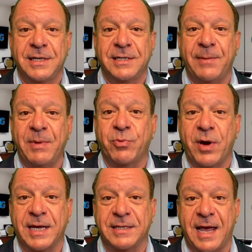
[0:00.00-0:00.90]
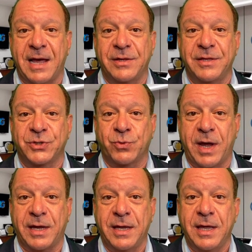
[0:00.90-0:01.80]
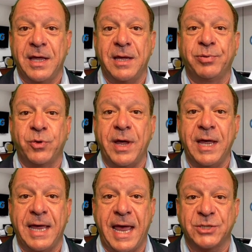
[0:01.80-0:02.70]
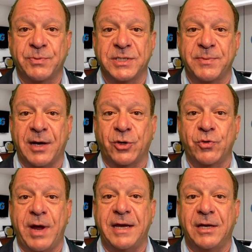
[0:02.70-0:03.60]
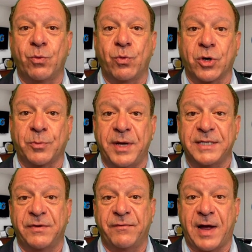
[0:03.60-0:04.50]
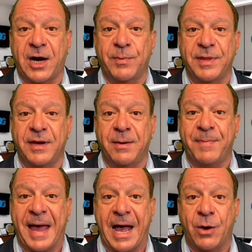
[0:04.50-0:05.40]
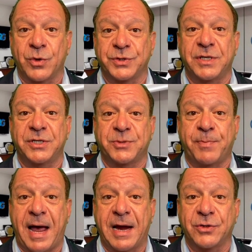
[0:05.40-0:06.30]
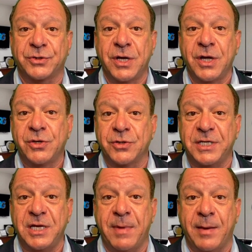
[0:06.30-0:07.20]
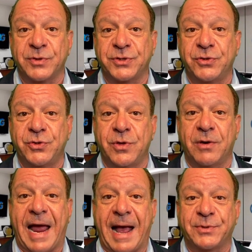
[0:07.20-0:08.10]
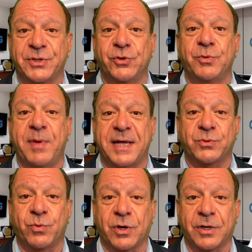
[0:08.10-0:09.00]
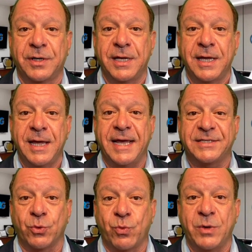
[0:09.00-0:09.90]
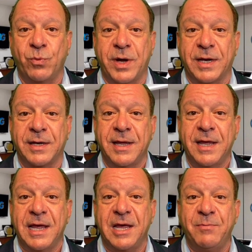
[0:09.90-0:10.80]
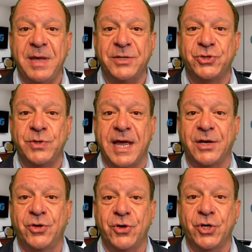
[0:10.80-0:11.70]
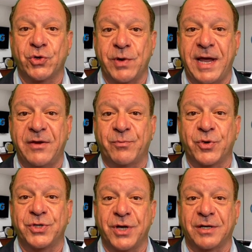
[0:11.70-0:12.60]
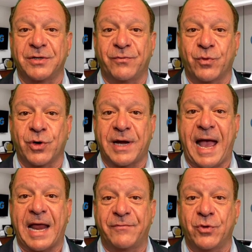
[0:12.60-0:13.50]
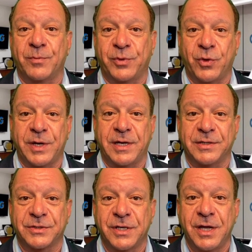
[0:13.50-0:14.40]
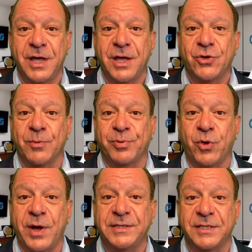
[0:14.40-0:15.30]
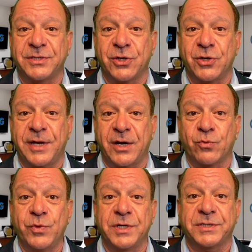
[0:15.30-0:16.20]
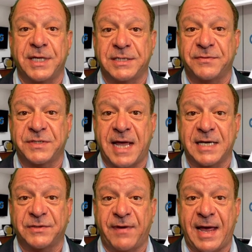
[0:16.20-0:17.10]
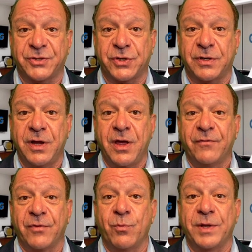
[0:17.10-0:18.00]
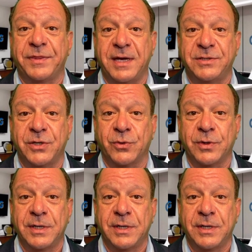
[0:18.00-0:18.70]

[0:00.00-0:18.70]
Let me break it down in this way. Employee engagement is about creating a workplace environment that empowers and inspires your team members to do their absolute best work. It's a win-win. It means you get good, creative, productive work out of your employees. Your employees, in turn, get a real sense of satisfaction from what they do.